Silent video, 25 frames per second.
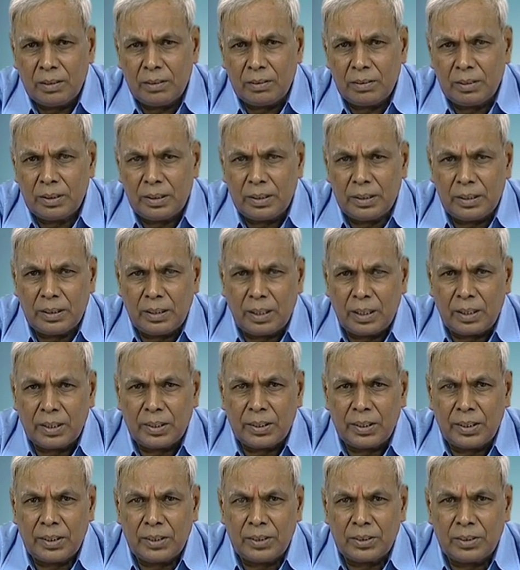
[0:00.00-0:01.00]
the
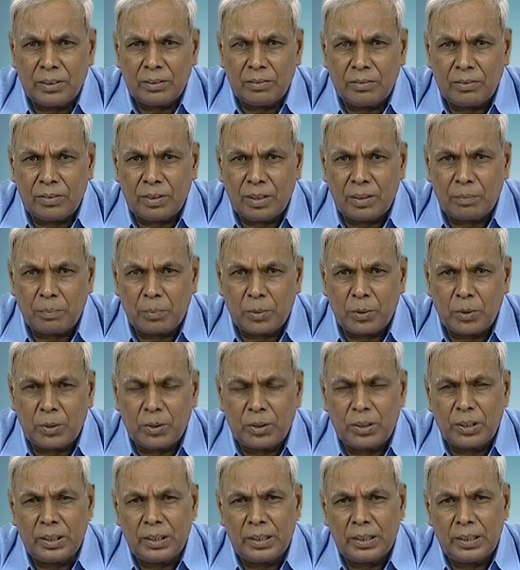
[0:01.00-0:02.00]
organization which are
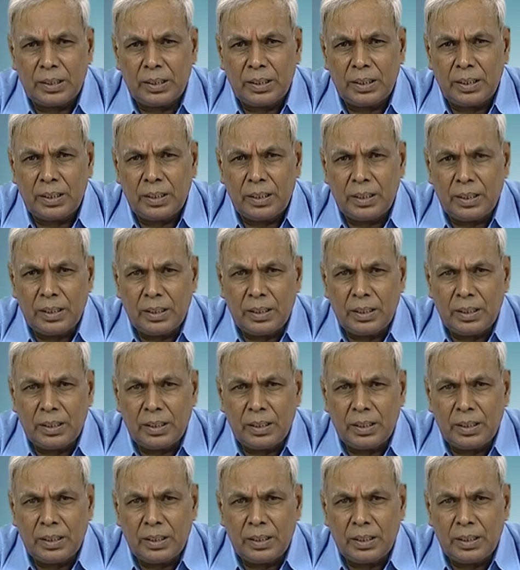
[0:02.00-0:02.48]
producing the